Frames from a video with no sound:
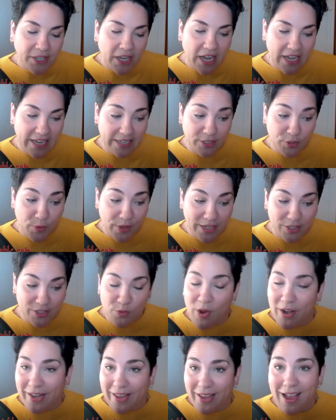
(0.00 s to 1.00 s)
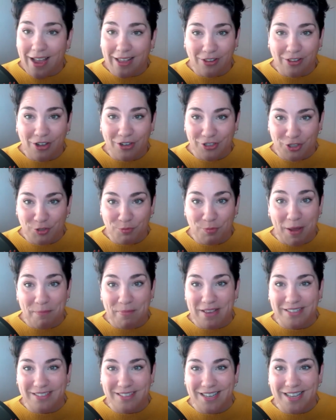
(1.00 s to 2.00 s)
in 2020, I launched my
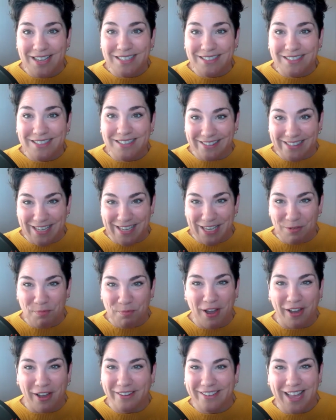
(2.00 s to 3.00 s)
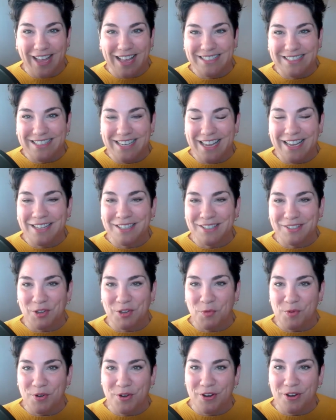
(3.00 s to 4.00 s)
business, Lead Podcasting. So
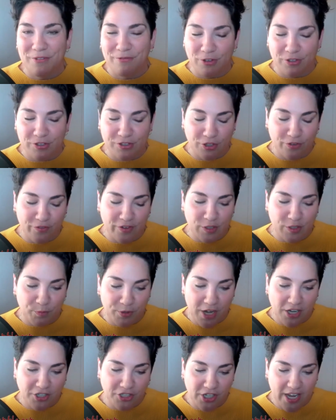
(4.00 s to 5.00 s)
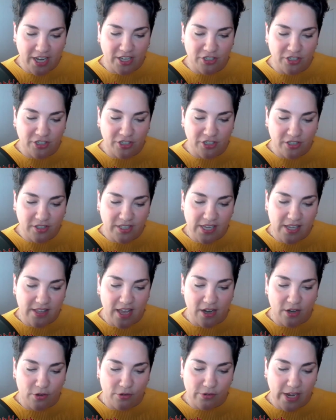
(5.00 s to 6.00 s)
we're a full service production agency that
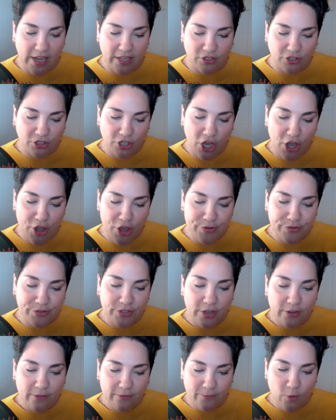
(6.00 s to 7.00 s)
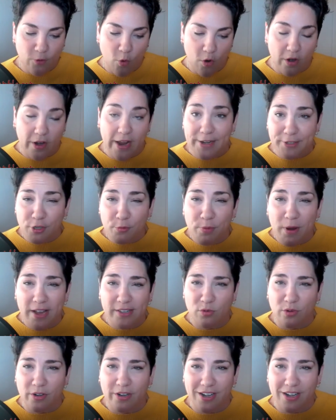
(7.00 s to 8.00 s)
creates shows for enterprise
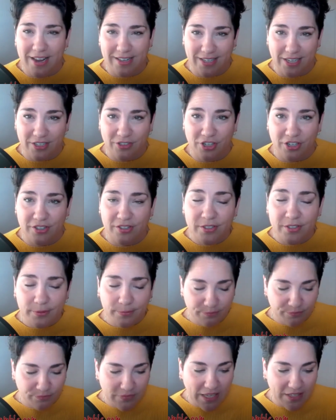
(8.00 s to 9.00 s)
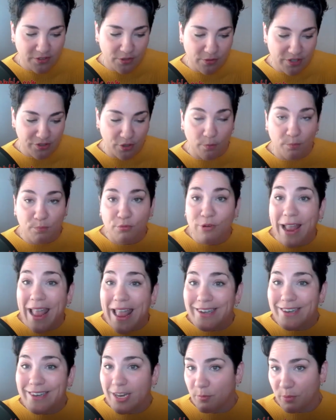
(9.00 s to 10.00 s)
organizations. And so these are
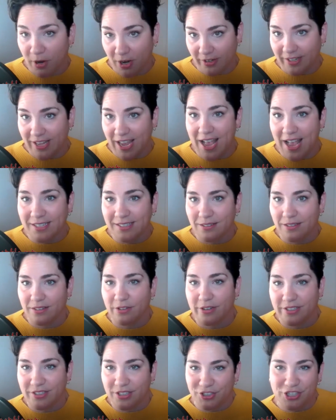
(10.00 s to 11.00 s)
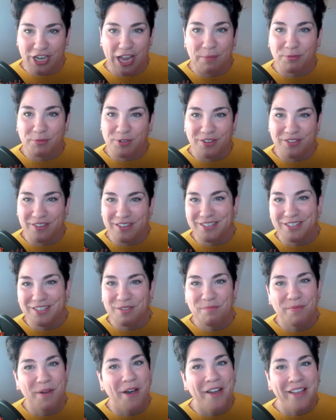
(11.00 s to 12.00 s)
branded podcasts, and there is a chapter on this in the
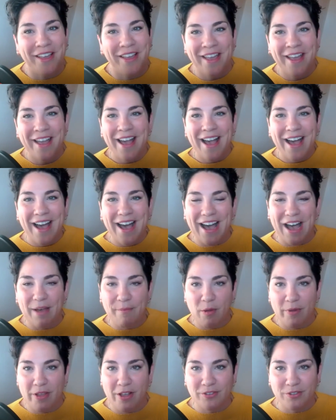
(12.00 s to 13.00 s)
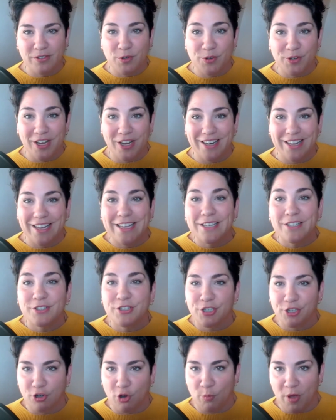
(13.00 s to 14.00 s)
book. And we also create
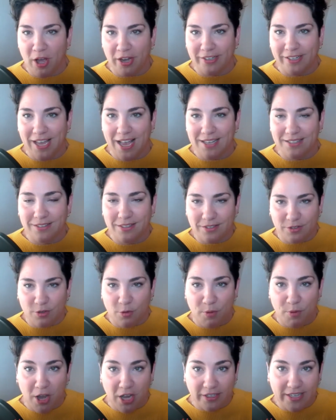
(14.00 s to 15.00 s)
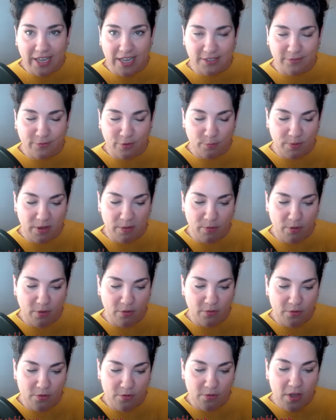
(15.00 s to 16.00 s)
internal podcasts. So podcasts for people
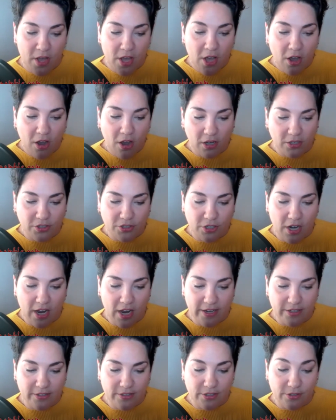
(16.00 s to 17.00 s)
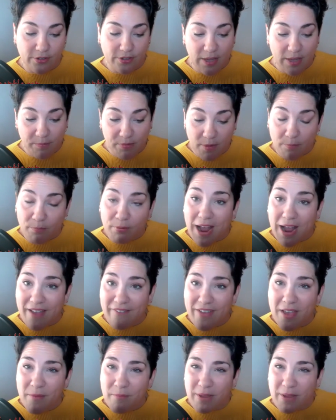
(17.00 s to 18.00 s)
who are trying to keep them
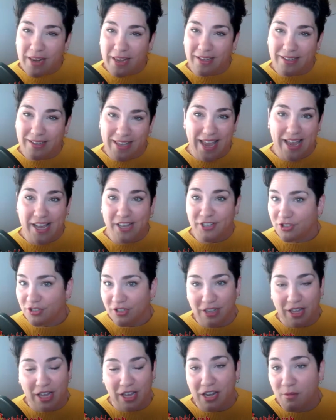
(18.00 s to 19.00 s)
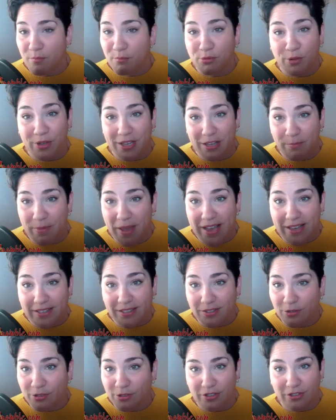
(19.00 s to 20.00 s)
private, but engage like an employee
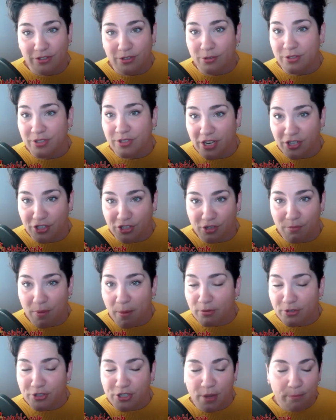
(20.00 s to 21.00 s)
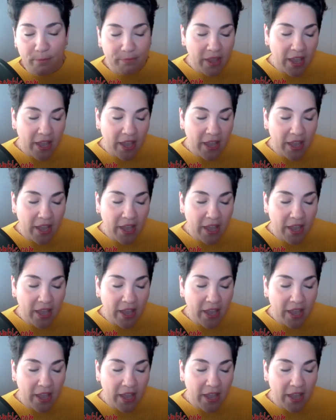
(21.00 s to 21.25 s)
base or an association membership.